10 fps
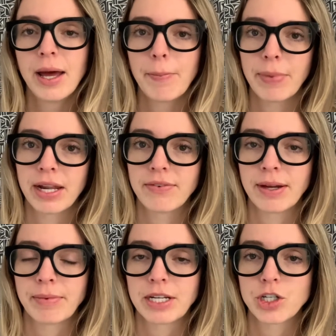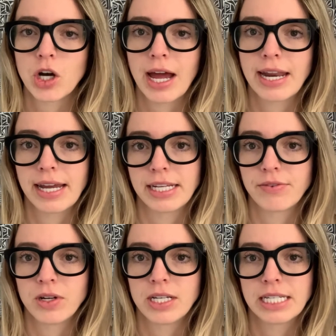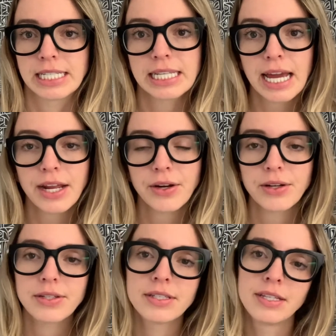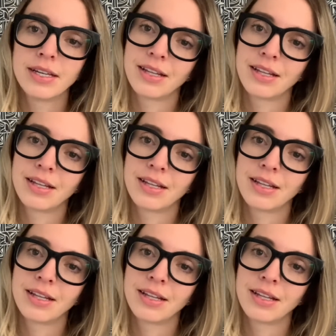but if I'm going to try 9 different designers,